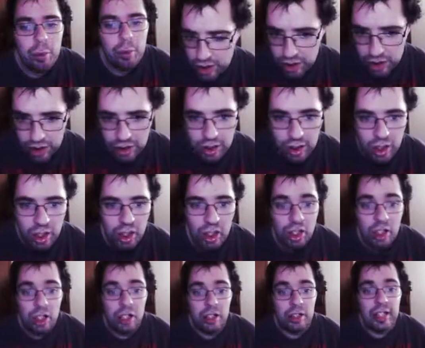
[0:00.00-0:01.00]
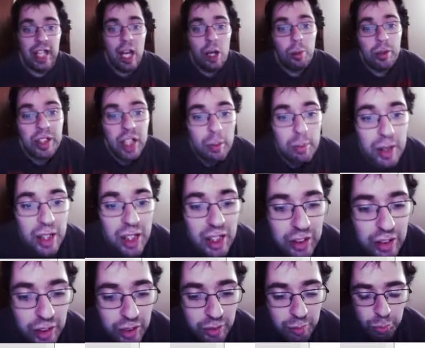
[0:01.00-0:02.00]
we got? Now we're going to talk
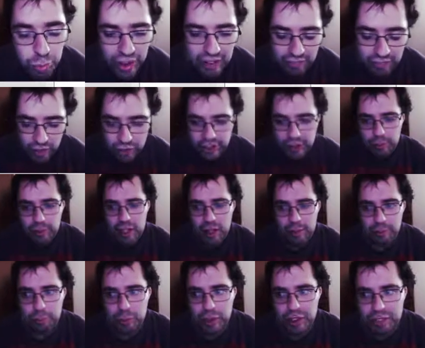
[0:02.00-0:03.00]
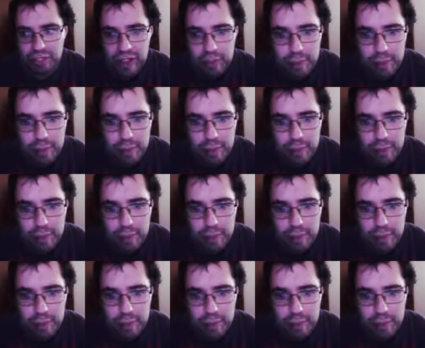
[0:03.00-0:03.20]
about briefly